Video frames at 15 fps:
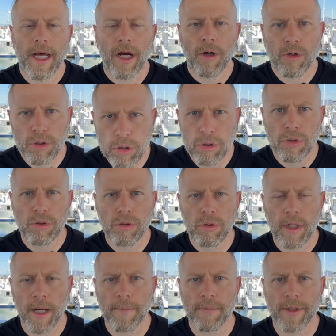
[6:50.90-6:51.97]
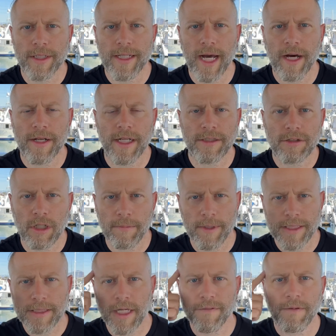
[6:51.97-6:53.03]
I breathed out, and I told
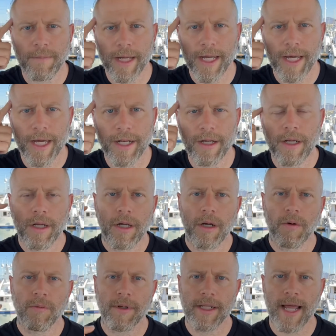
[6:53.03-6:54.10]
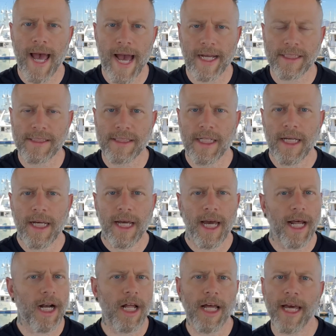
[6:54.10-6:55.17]
myself in my head, relax.
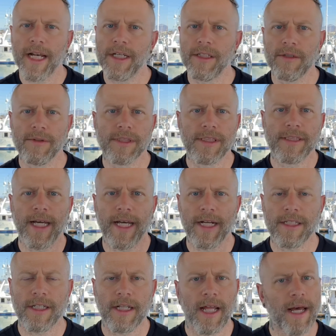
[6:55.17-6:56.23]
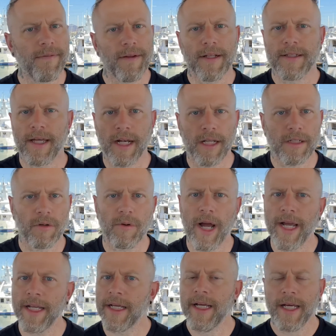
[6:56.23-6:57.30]
And all I had to do was 10 on the left, 10 on the
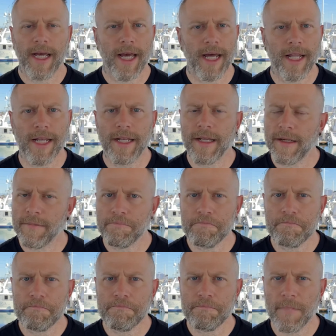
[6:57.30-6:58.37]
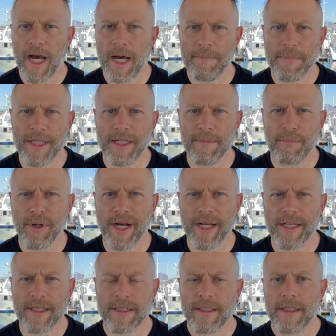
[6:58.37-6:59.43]
right, and I'd be at a
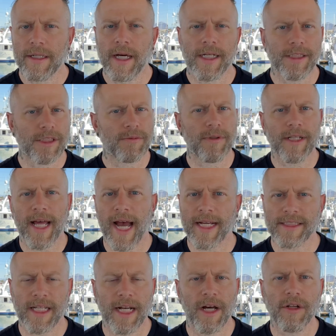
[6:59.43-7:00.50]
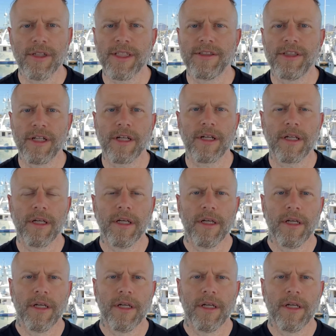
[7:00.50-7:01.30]
break. I just relaxed. And I only took